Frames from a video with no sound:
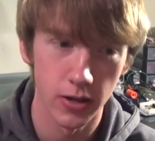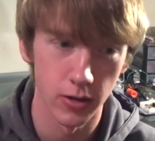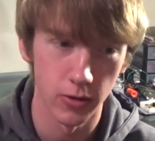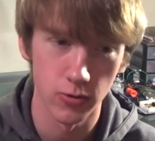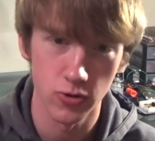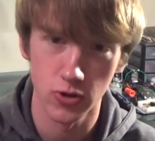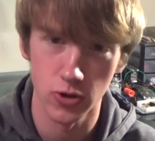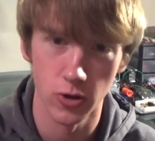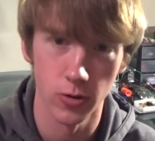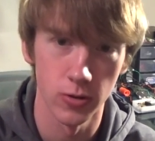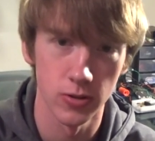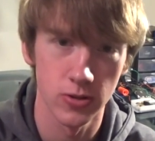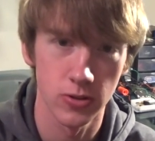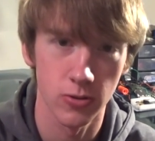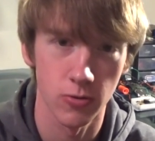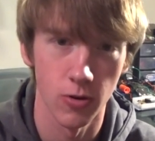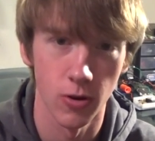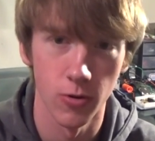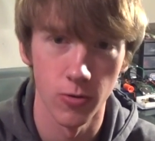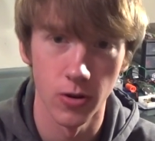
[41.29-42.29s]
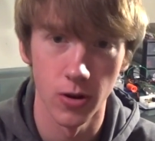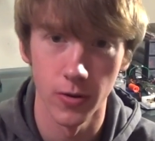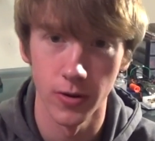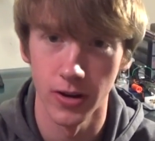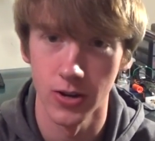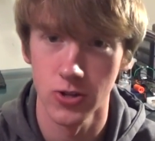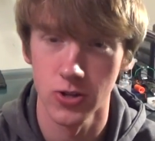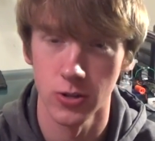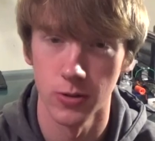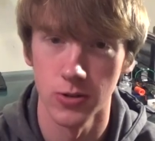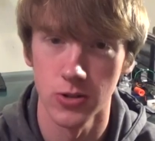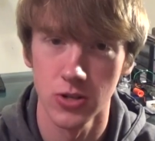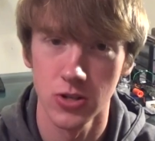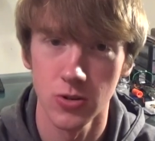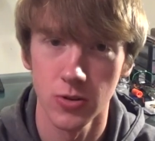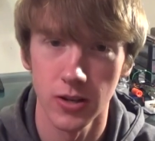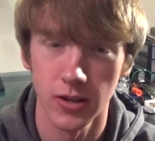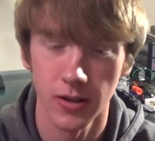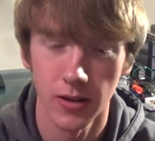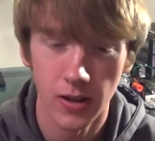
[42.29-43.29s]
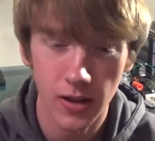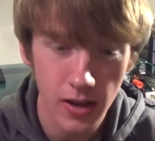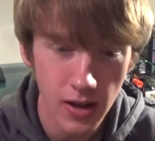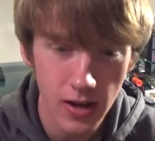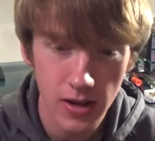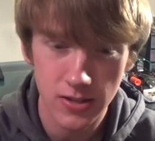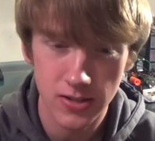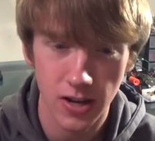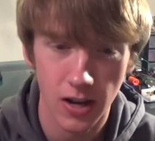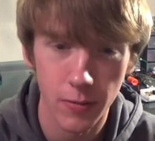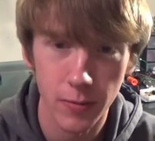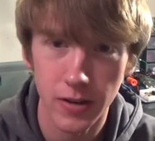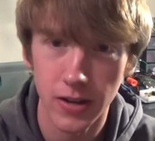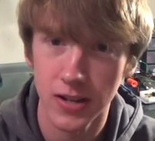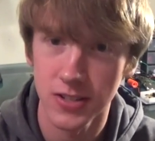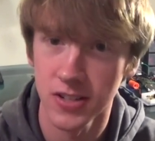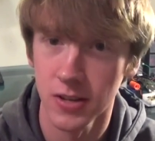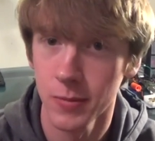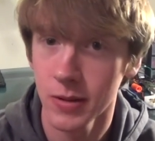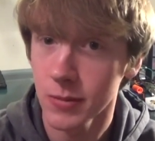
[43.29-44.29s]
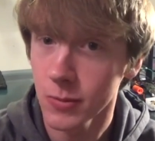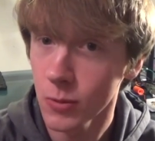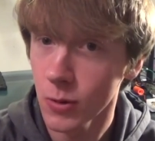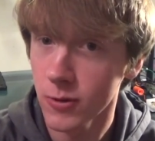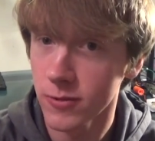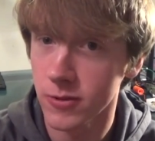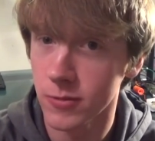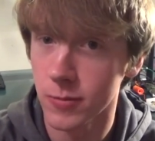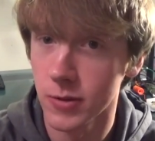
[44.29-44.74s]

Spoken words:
show its chrono and I show it shooting, tell me, because I'll make more of them.